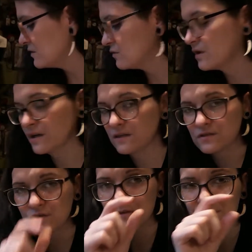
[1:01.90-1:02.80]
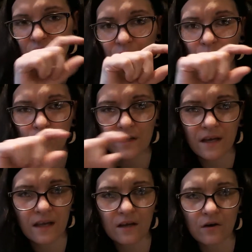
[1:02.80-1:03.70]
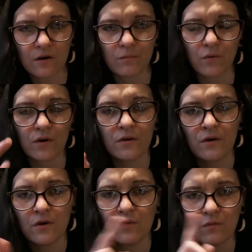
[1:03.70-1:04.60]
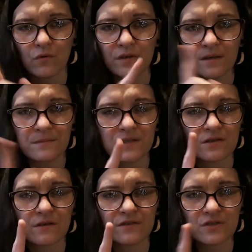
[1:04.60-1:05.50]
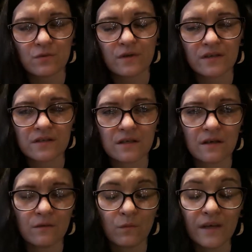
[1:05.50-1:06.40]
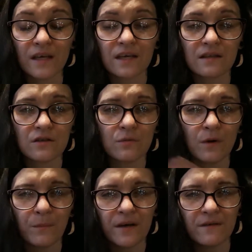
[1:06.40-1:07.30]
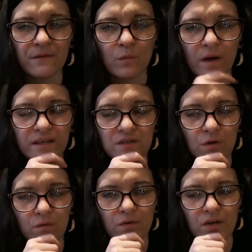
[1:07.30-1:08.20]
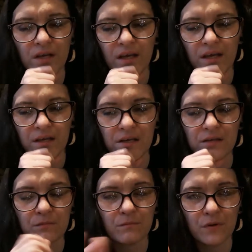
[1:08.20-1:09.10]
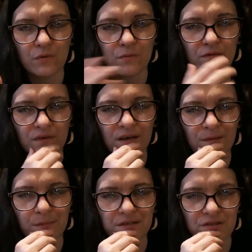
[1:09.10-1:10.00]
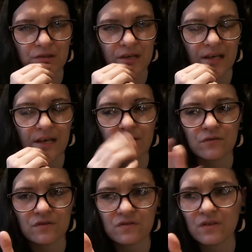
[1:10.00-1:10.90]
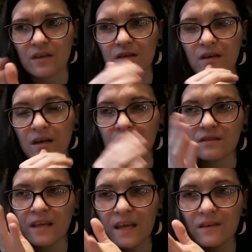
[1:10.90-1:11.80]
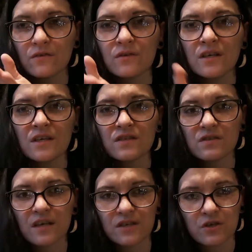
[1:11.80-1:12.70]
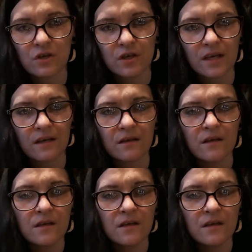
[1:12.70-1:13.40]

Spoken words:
you cut strips of corrugated cardboard, roll it up to serve as your wick, and then you melt paraffin wax over it, and boom, you've got basically a candle slash cooking,